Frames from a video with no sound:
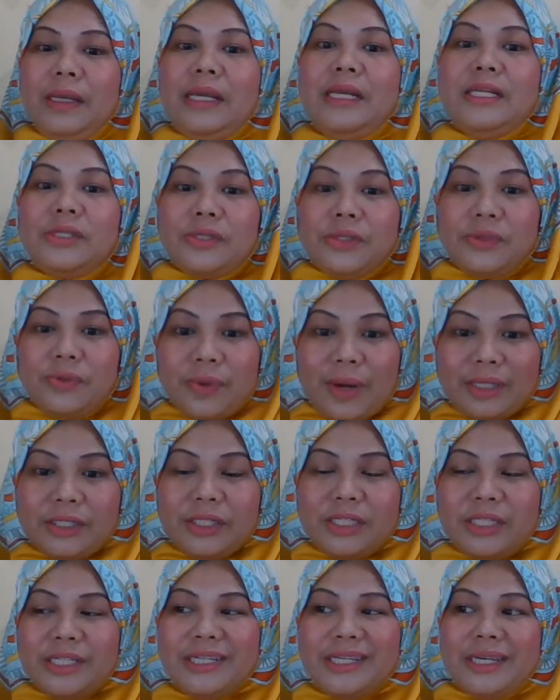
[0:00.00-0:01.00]

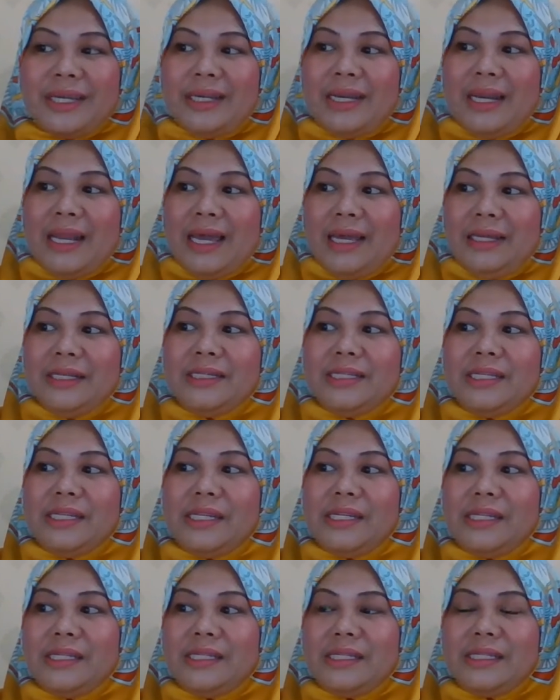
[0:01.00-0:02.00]
strategic
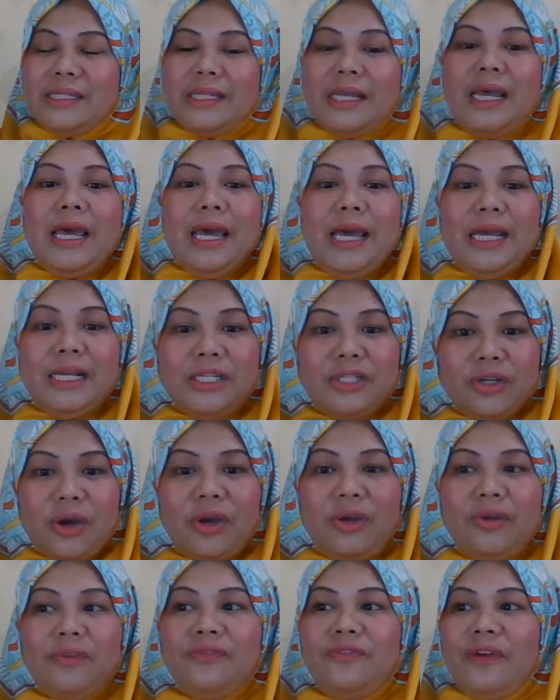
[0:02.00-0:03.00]
alliances, and
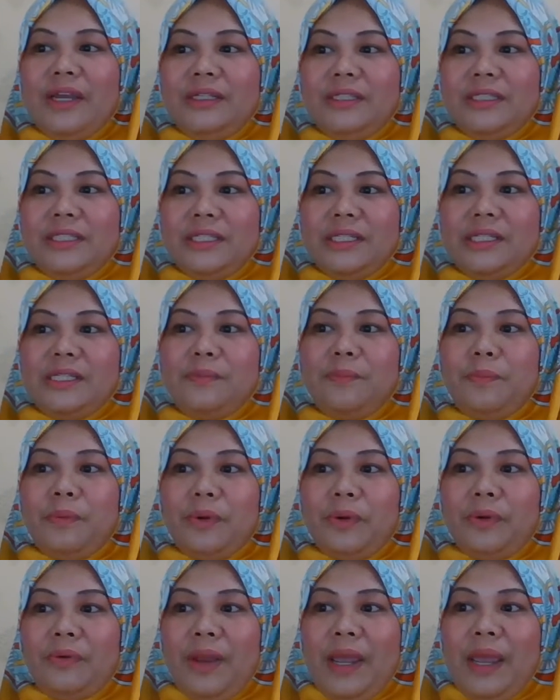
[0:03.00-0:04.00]
joint ventures
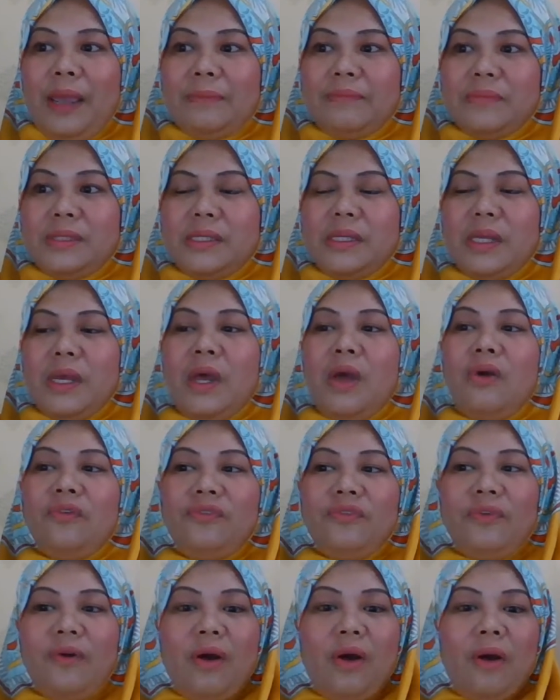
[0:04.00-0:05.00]
programs
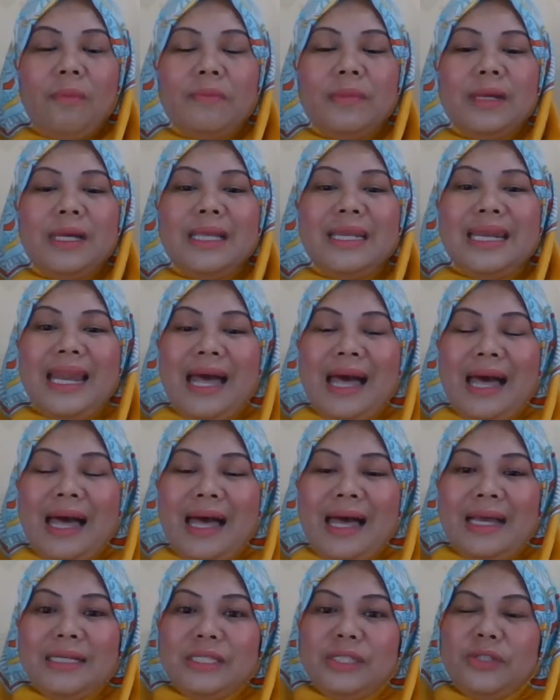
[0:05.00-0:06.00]
form a
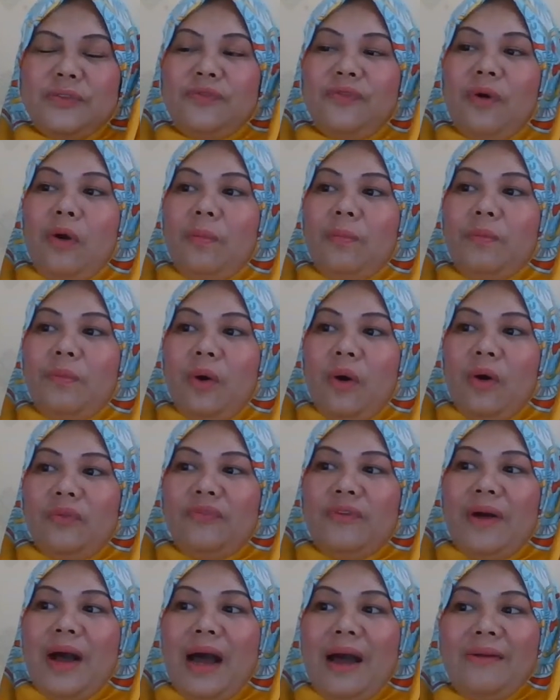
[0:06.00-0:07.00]
large form
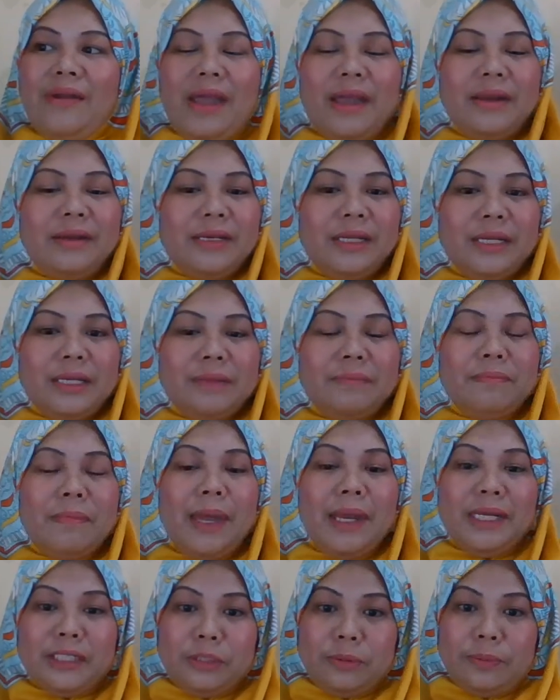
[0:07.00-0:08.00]
of R&D
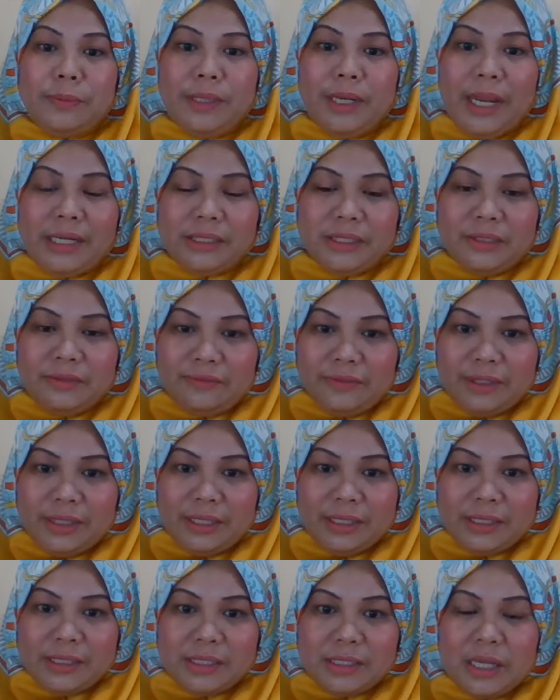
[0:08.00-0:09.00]
management
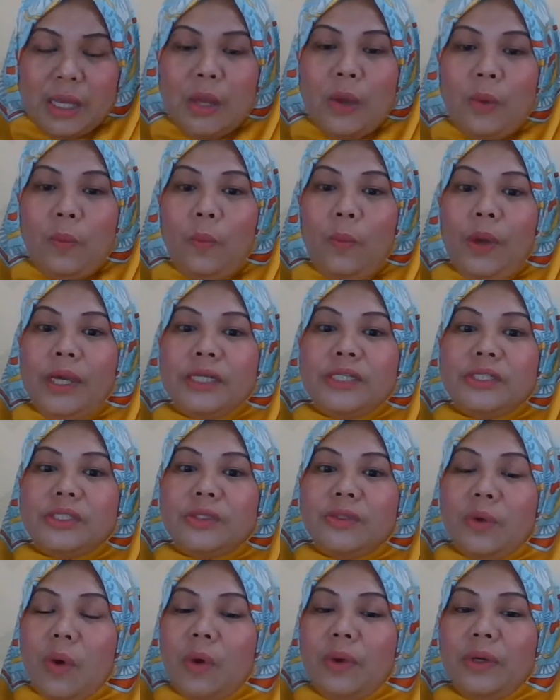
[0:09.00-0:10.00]
activities,
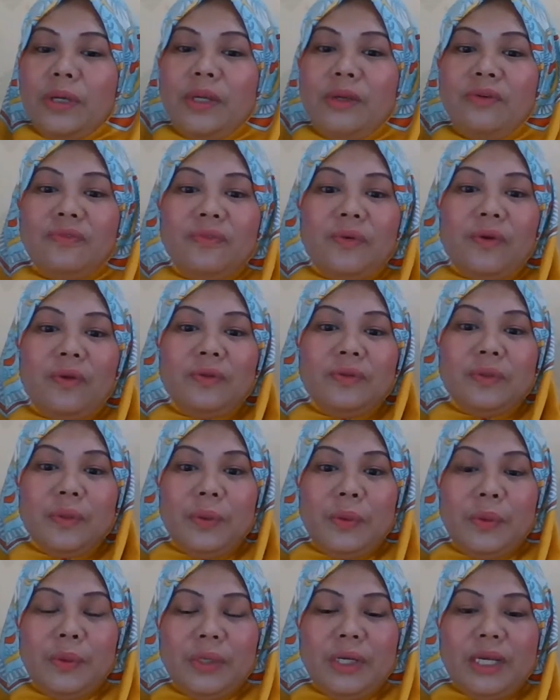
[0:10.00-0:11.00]
which not involve
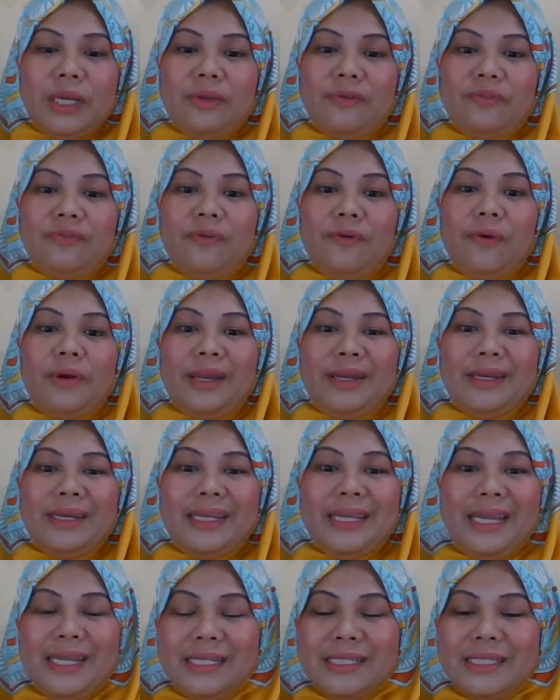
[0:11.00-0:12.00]
only foreign
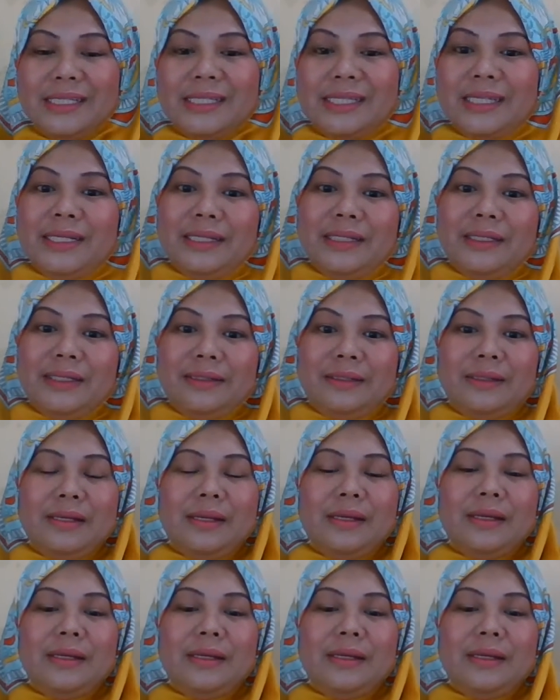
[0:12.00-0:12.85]
internal